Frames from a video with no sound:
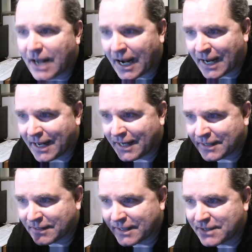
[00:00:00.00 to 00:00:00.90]

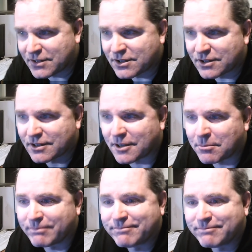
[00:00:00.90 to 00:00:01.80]
and it's
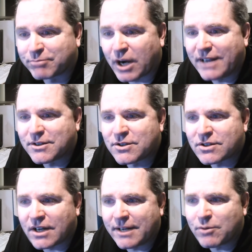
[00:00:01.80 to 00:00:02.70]
a bright
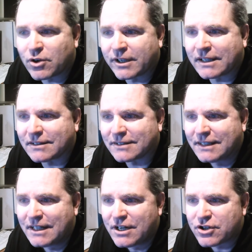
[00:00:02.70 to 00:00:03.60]
sunny morning,
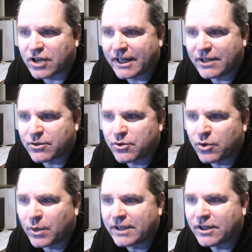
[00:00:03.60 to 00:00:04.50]
shining through
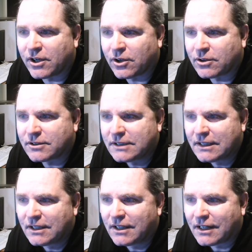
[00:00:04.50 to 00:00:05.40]
the window
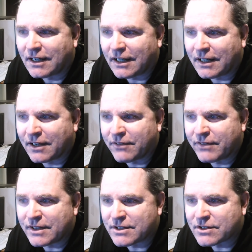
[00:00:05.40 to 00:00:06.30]

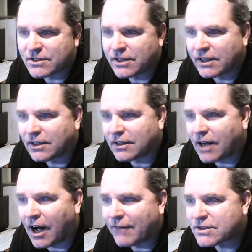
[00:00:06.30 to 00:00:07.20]
of his
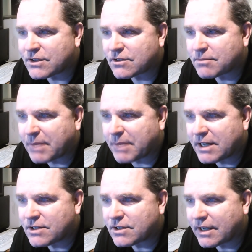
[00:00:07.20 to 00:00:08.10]
little office
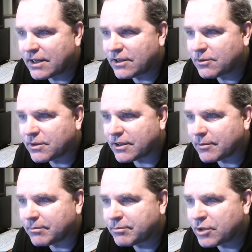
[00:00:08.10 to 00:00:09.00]
space there with
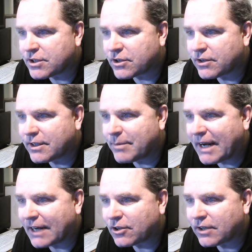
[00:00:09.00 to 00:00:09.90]
a printer in the
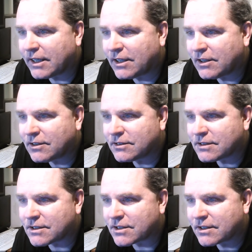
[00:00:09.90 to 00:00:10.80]
background,
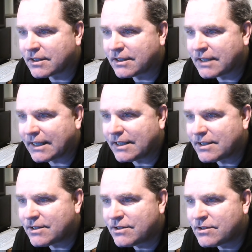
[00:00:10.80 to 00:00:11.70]
his
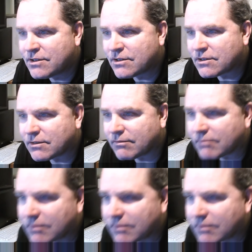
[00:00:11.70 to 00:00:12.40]
kids, and